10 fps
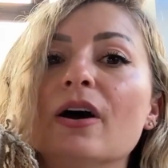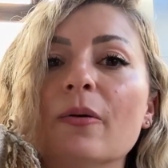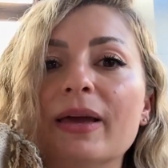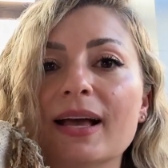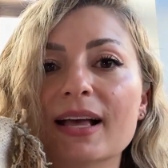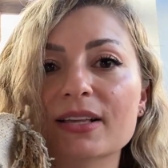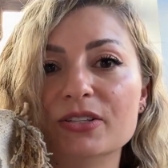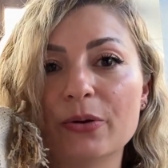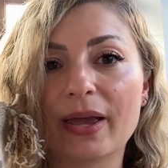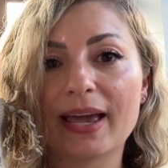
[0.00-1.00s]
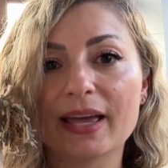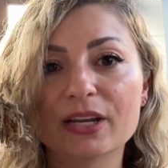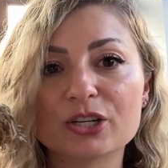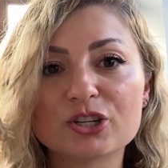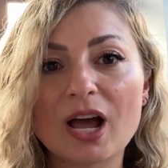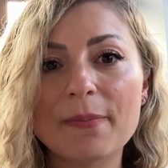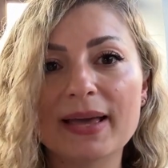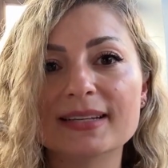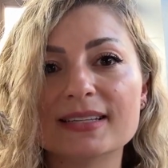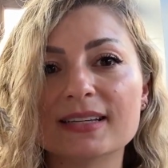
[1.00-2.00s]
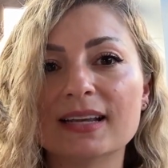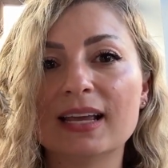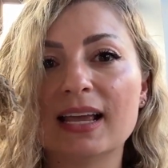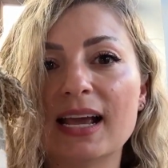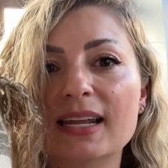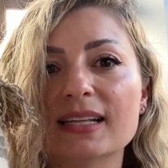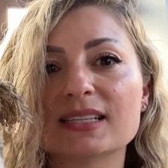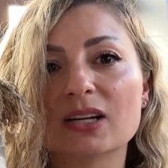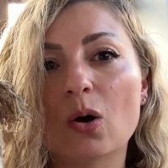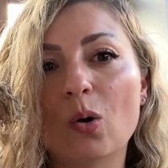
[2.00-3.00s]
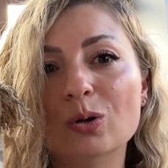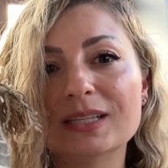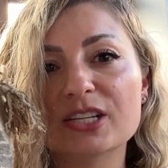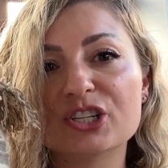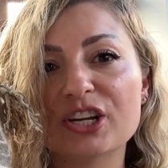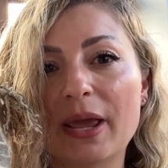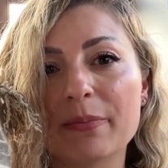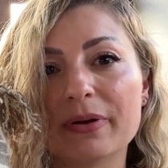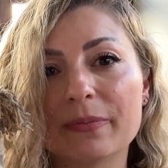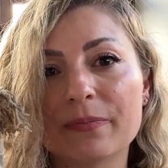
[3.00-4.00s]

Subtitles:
because you can chop it and it's going to hold its shape.